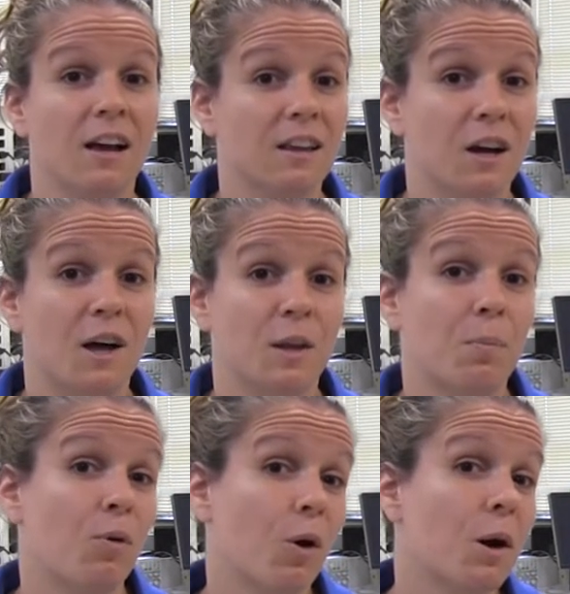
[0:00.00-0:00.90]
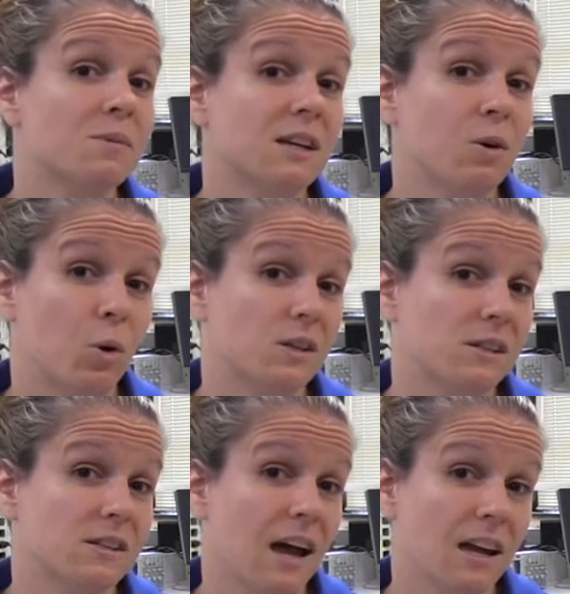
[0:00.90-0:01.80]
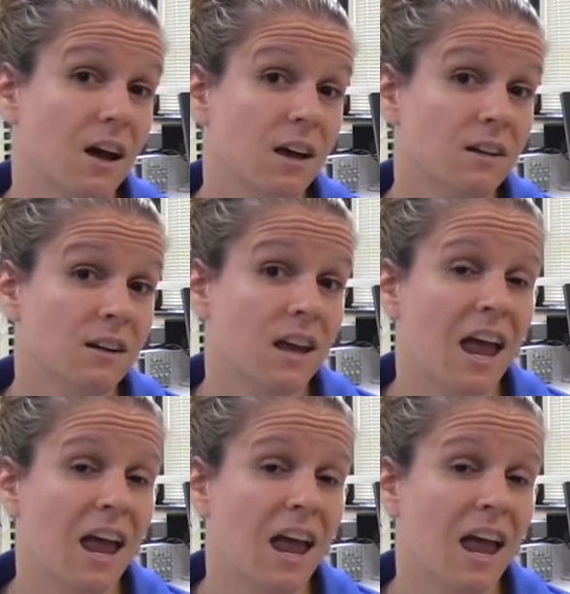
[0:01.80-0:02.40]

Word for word: click on the programs and courses icon,